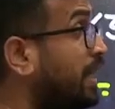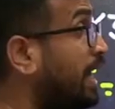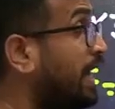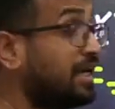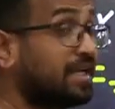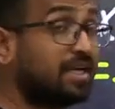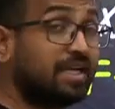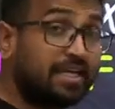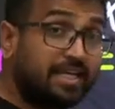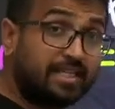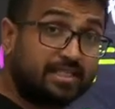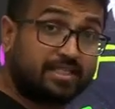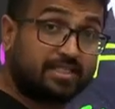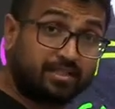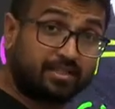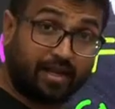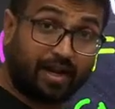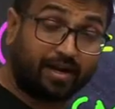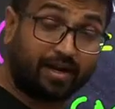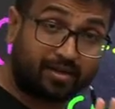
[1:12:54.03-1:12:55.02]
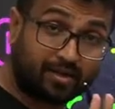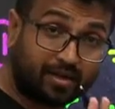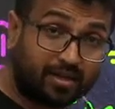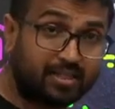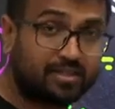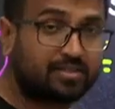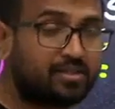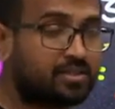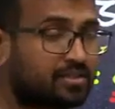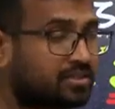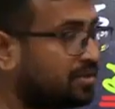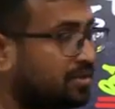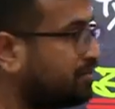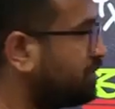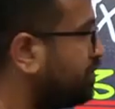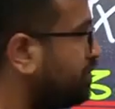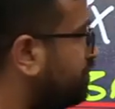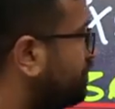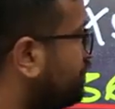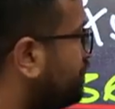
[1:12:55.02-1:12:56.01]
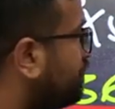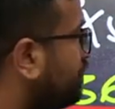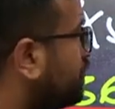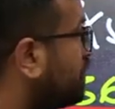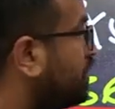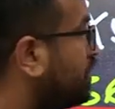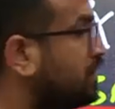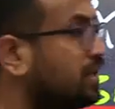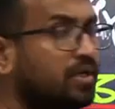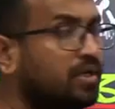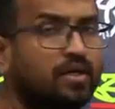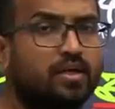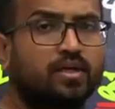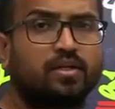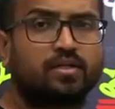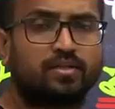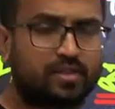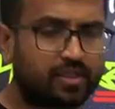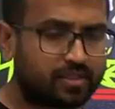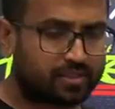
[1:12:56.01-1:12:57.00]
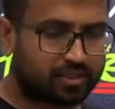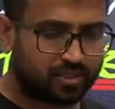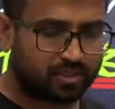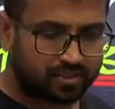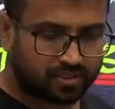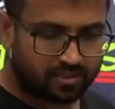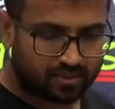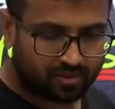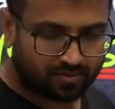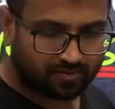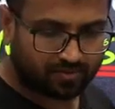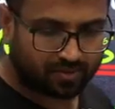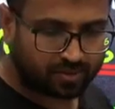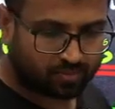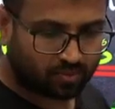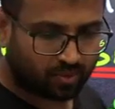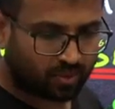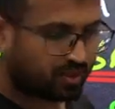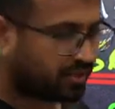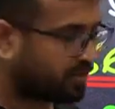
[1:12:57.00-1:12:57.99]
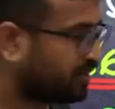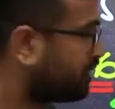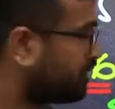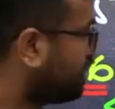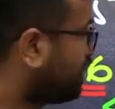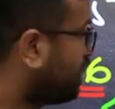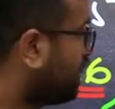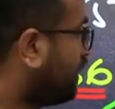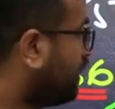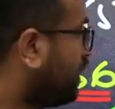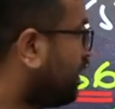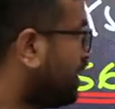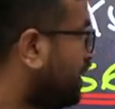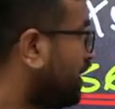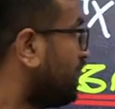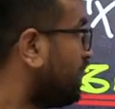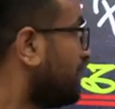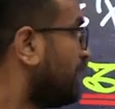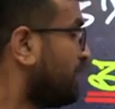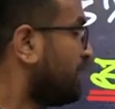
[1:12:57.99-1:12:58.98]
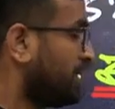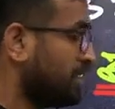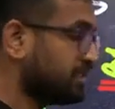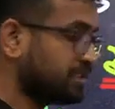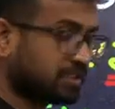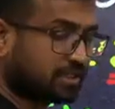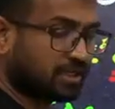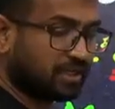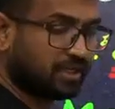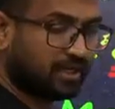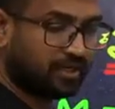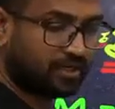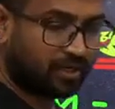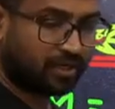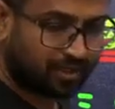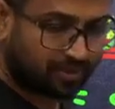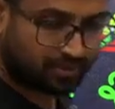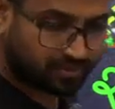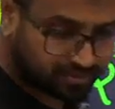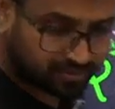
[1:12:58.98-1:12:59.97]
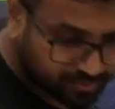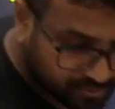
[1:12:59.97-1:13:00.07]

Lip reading: At least this number. This is the first point. Is it clear till now?